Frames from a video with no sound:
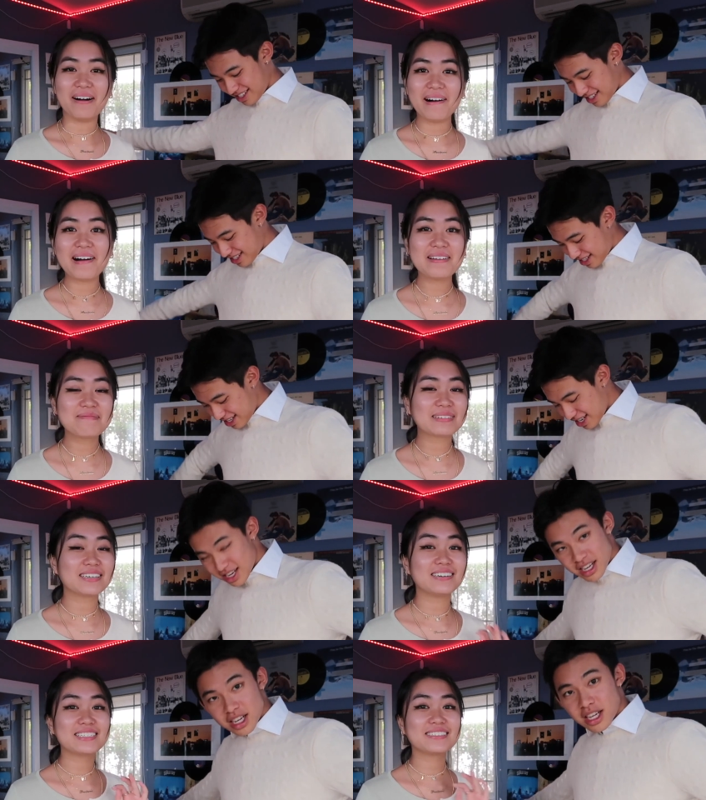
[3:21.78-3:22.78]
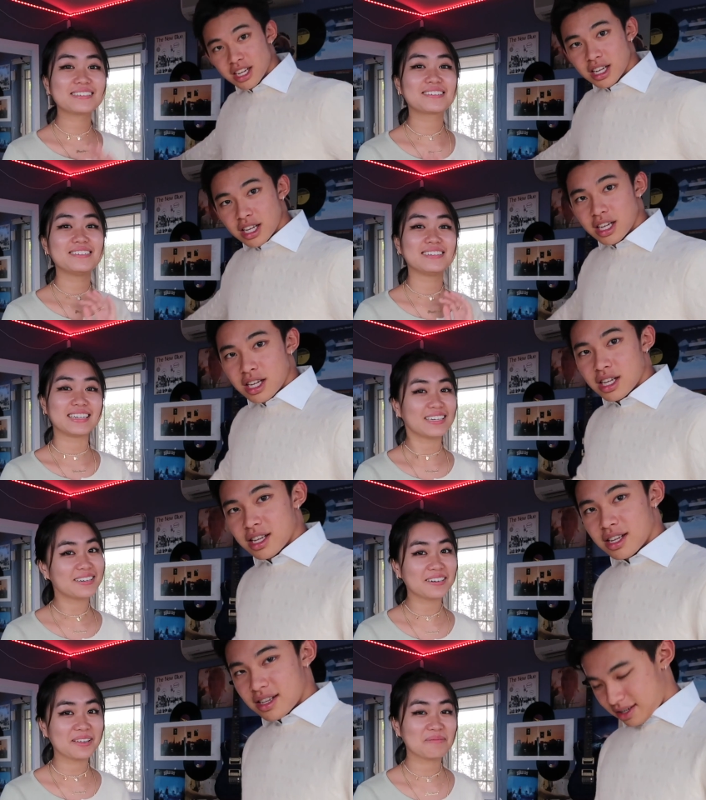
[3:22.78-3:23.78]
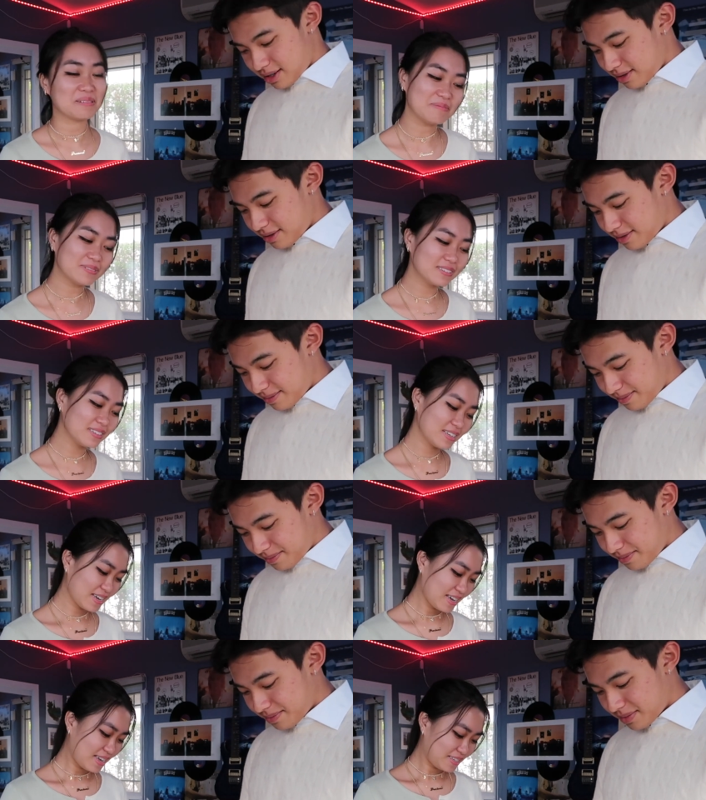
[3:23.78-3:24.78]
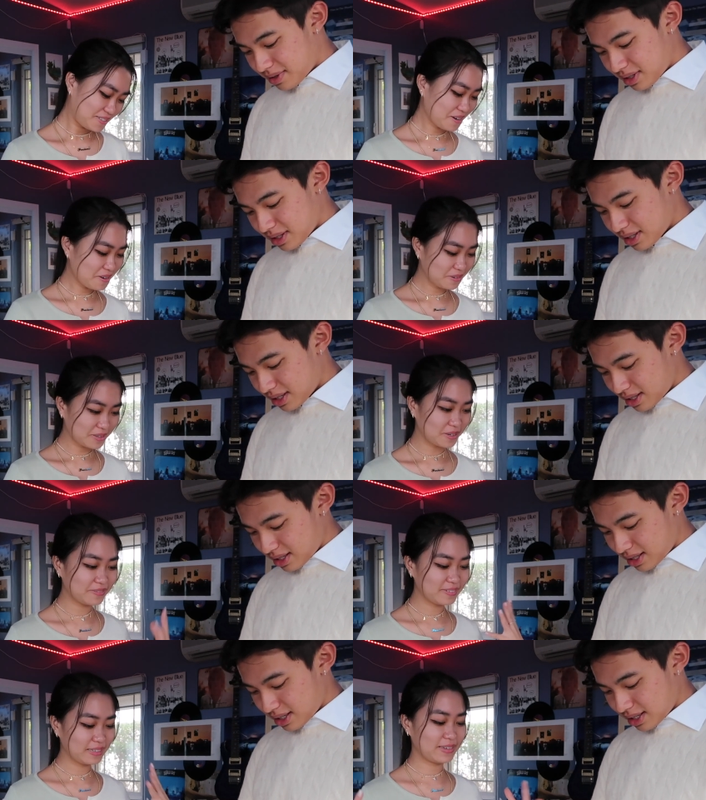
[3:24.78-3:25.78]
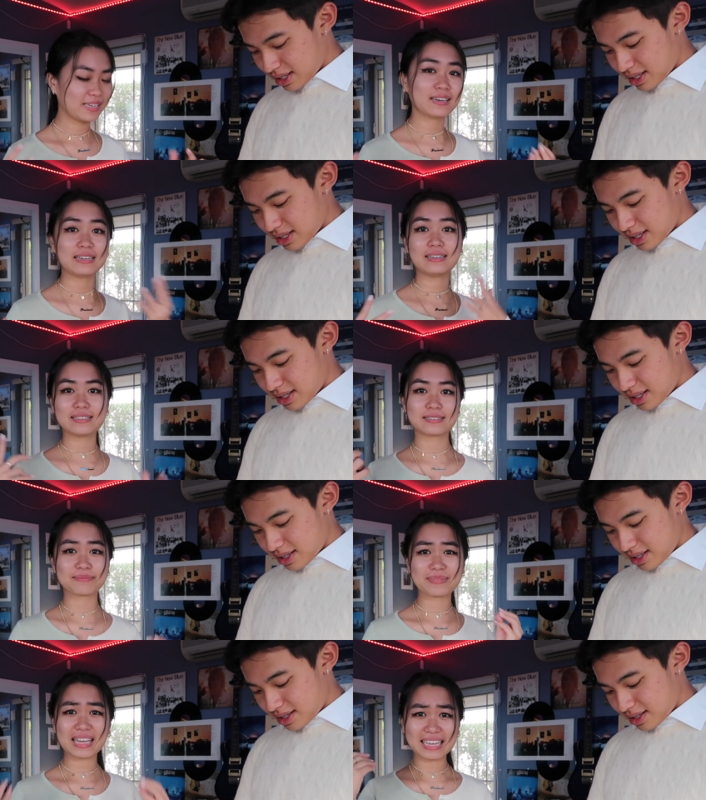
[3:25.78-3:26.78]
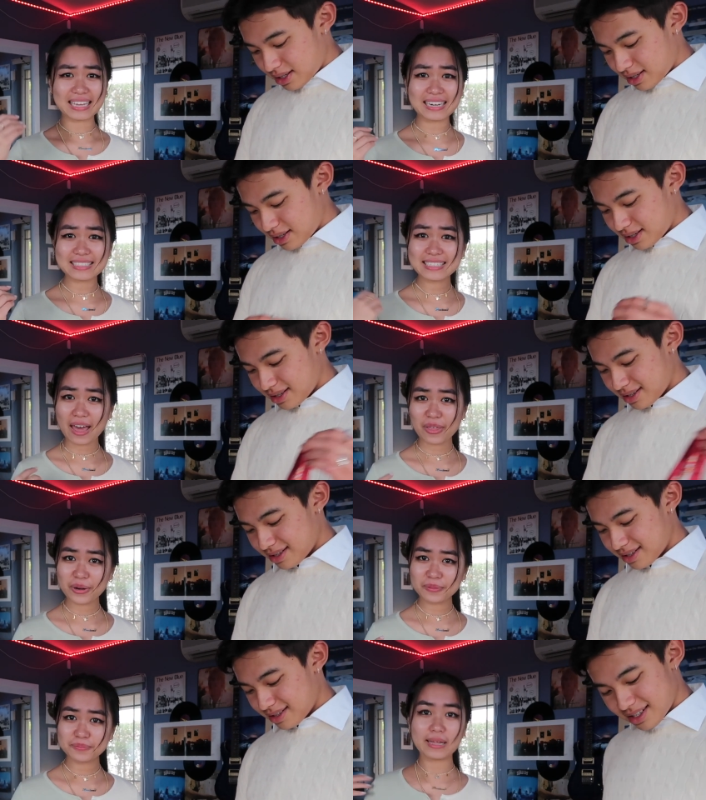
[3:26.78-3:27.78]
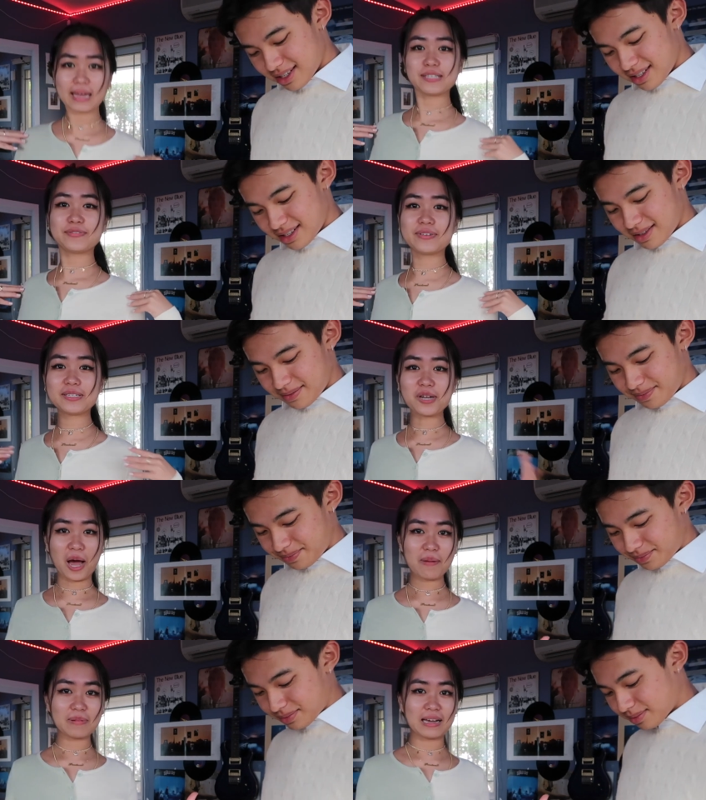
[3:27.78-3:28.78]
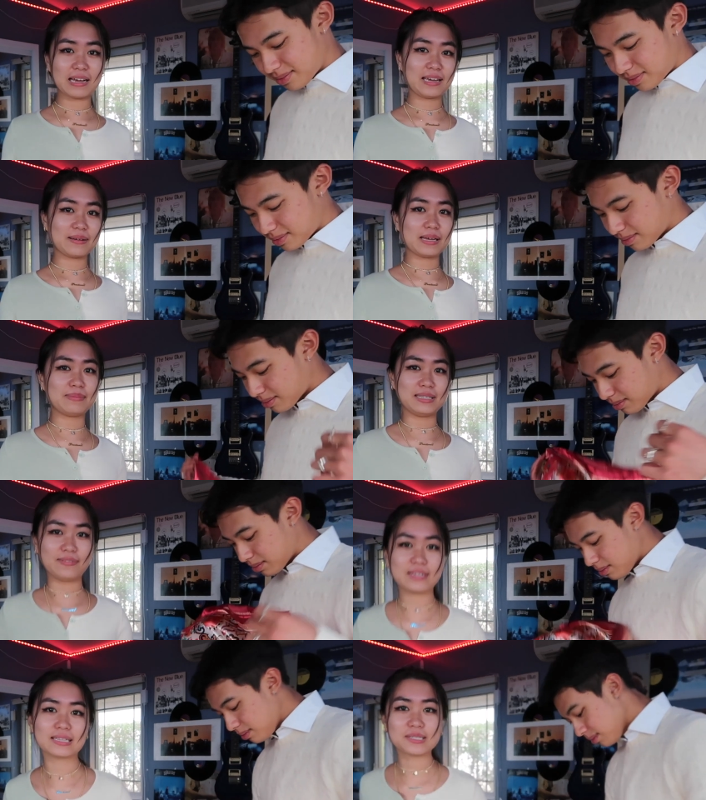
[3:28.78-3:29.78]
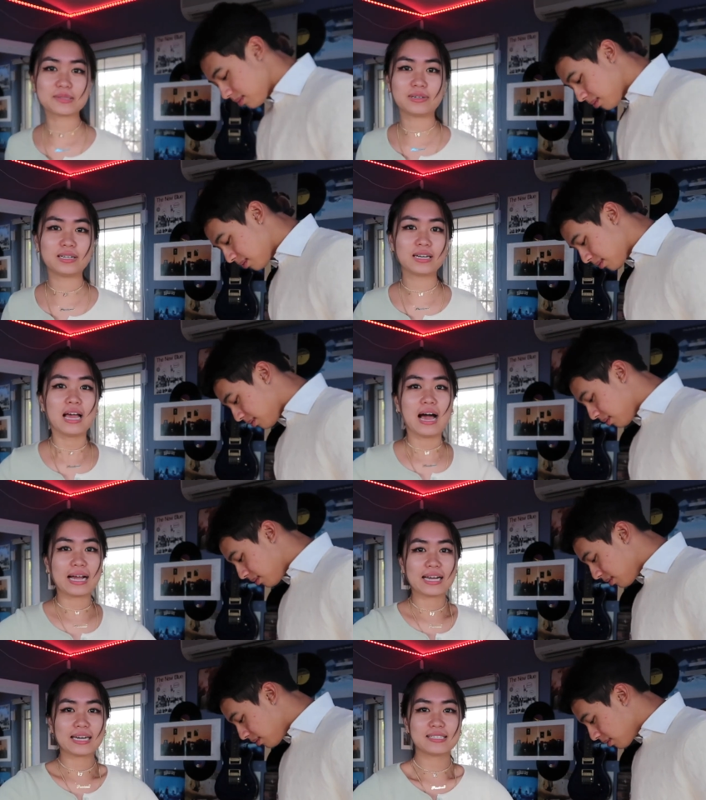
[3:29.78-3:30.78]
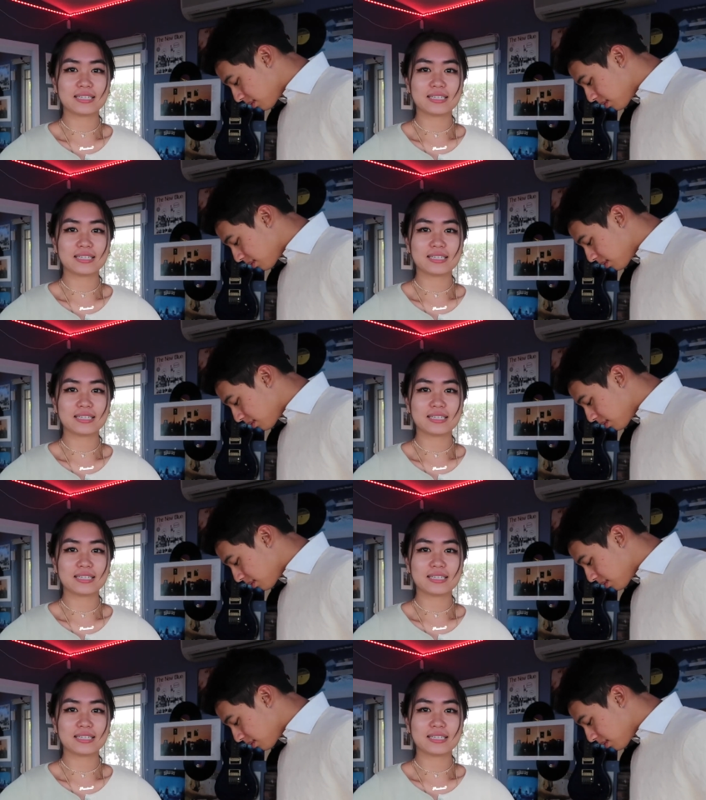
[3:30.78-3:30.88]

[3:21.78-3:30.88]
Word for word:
Speaker 1: on, but they always look so good on other people. So hopefully we can uh, get it together. But as for the top, I am loving this one. I kind of